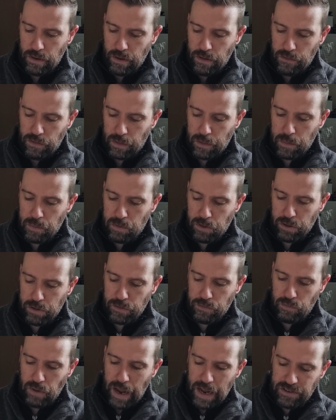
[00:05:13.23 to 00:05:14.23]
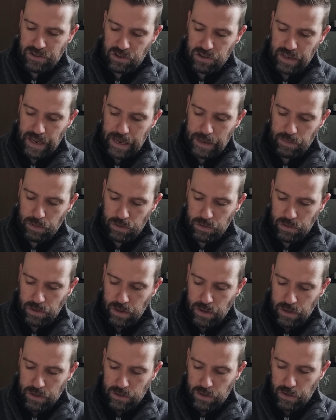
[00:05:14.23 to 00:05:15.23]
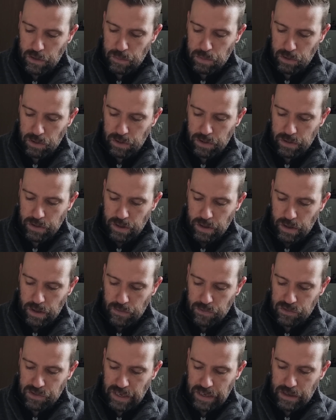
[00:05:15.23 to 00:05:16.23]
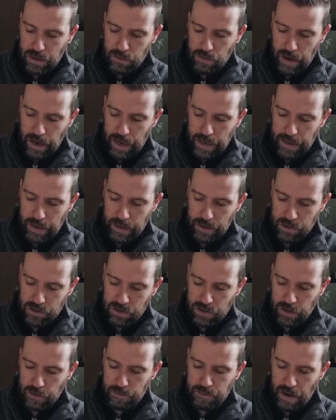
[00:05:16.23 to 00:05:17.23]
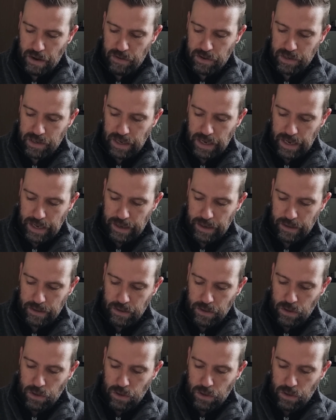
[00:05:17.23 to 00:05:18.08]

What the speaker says: from the blood of righteous Abel to the blood of Zechariah son of Berechiah,